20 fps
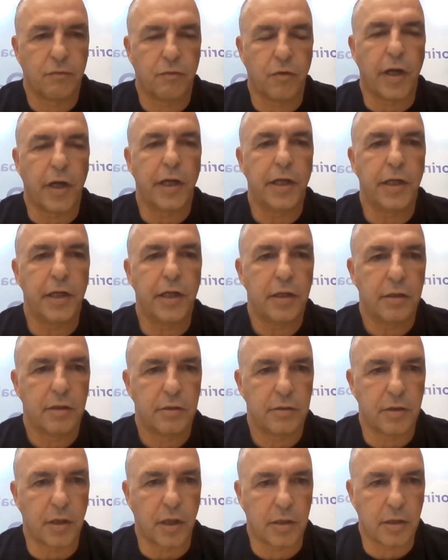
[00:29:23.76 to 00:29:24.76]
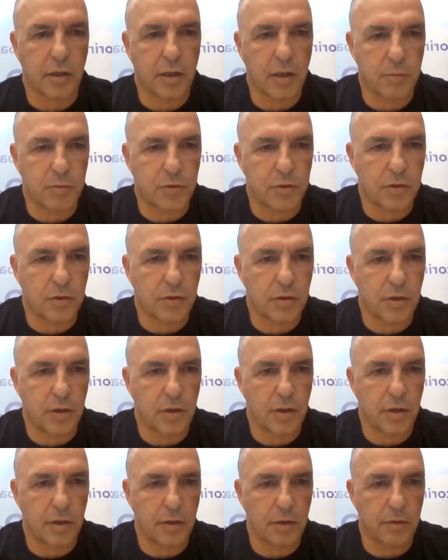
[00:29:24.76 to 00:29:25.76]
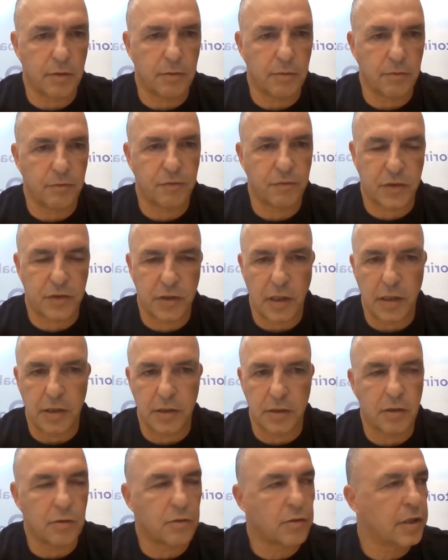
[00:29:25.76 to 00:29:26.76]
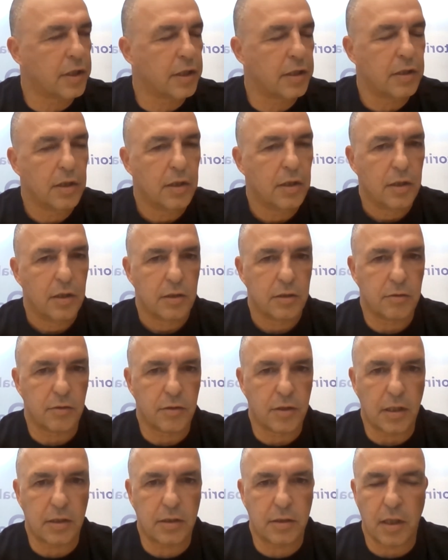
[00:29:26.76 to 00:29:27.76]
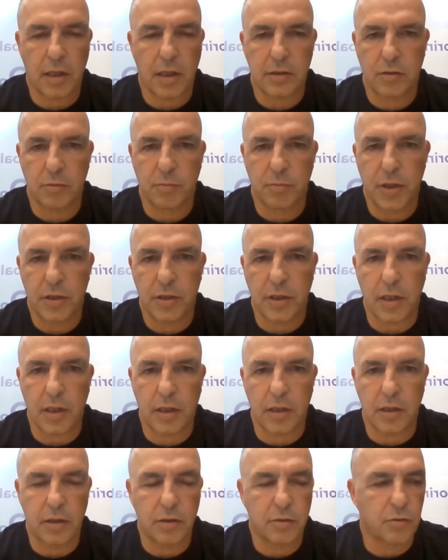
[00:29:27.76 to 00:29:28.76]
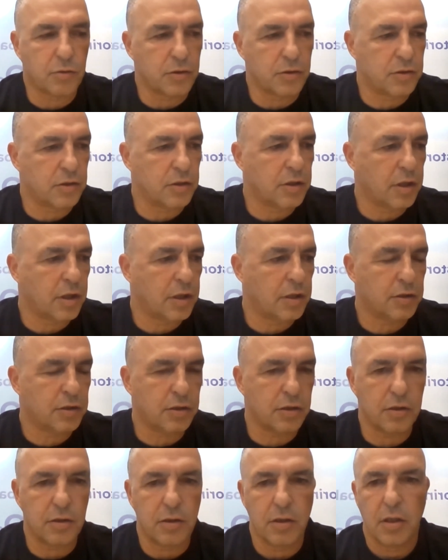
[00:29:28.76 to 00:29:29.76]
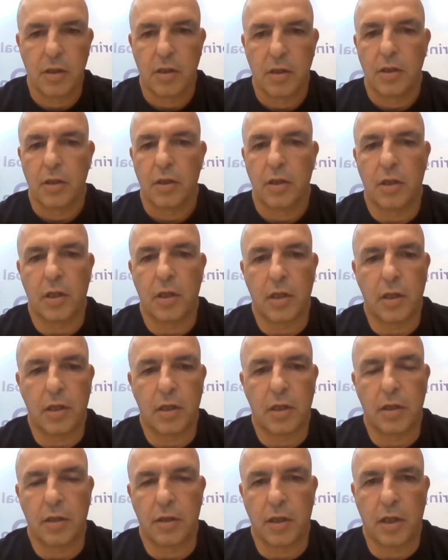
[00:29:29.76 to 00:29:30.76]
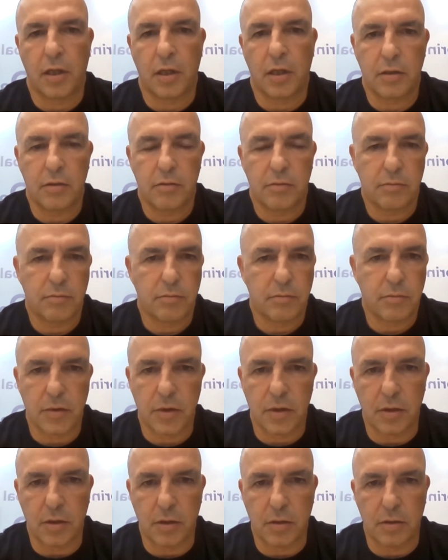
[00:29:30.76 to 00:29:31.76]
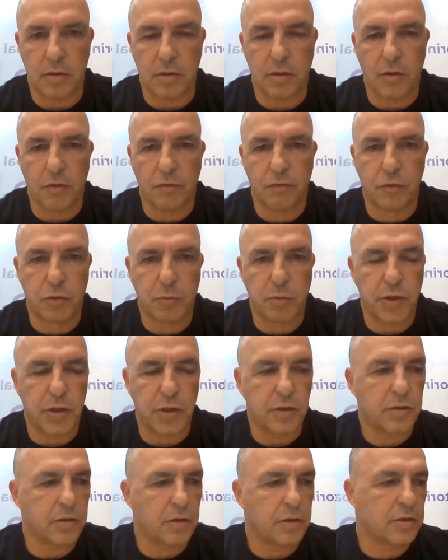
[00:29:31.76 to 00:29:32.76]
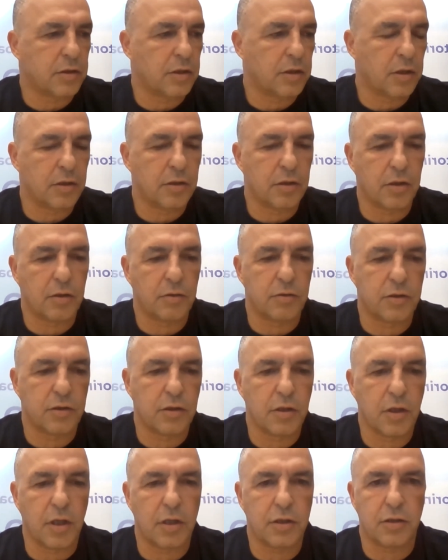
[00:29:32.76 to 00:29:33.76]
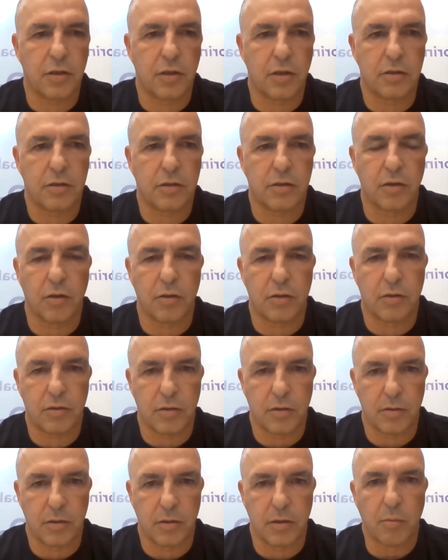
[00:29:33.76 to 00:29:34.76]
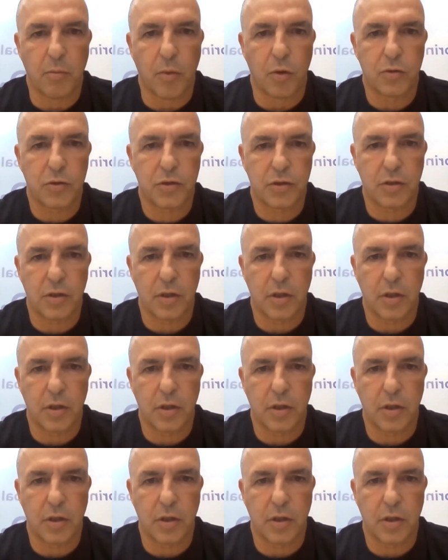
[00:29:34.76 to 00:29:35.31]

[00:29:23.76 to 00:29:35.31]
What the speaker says: any direct capture facility. Okay, so that has to be taken into consideration. Then, footprint is another consideration. It's not the most,